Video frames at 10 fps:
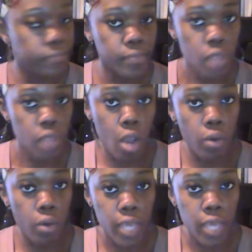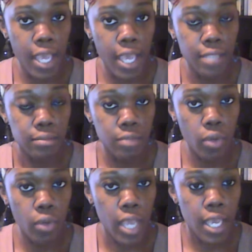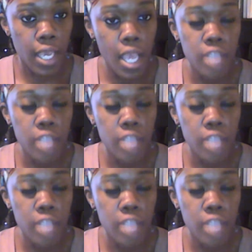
No, you can't. Okay.